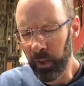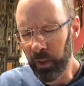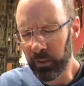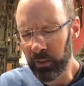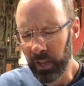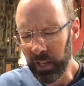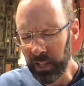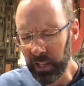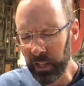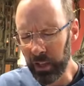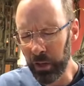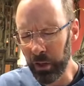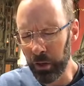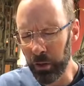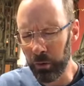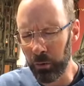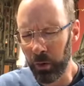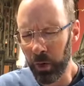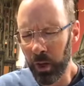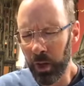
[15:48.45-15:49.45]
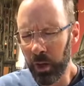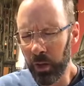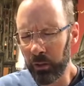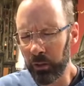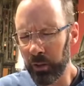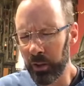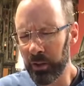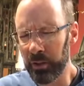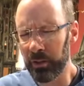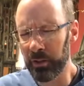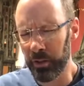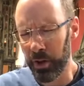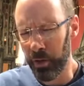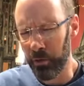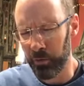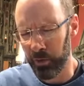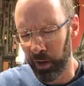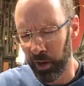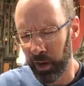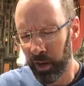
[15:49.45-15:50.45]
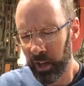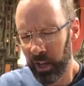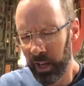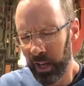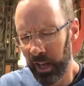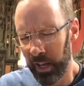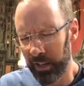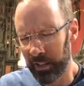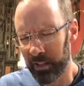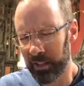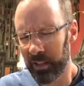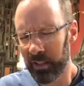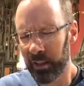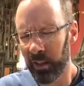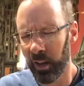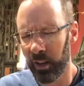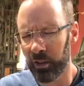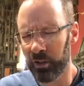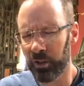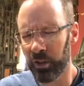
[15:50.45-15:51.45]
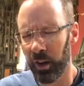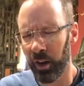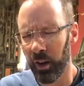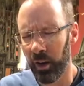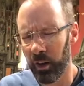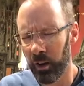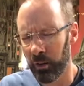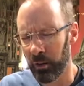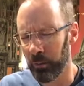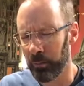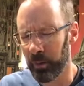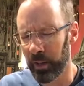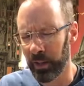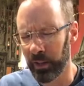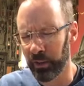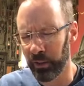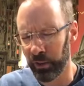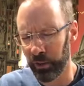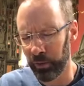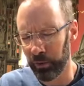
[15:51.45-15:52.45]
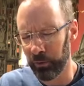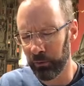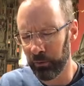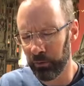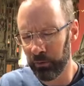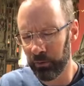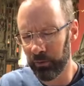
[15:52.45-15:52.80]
Thank you that Nona has such a hope in you